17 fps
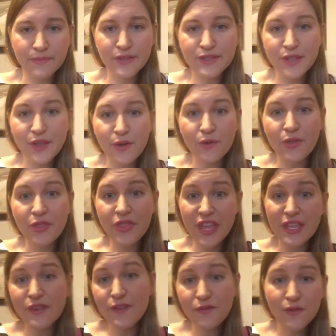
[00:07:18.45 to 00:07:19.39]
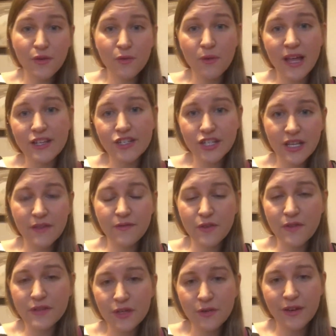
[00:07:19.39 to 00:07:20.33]
So thank you for watching.
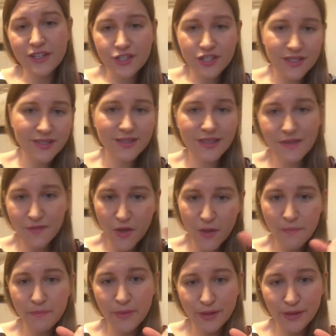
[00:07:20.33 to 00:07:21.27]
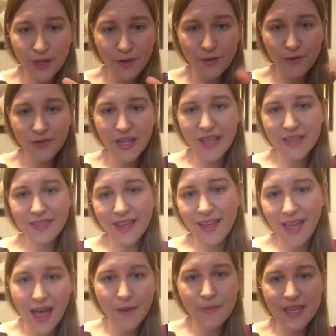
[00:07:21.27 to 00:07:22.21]
If you have any questions, leave them below in the
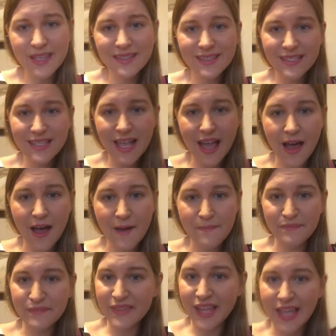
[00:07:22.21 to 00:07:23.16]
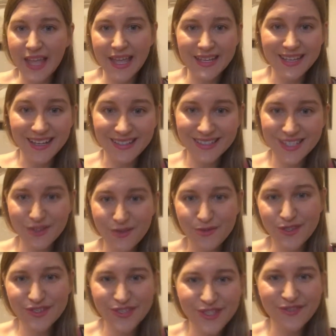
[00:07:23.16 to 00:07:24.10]
comments, and I'll see you
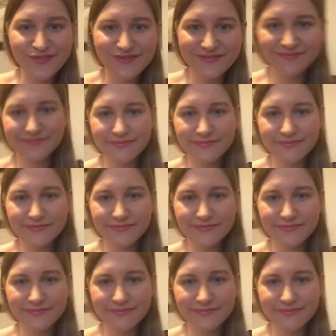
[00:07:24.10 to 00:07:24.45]
real soon.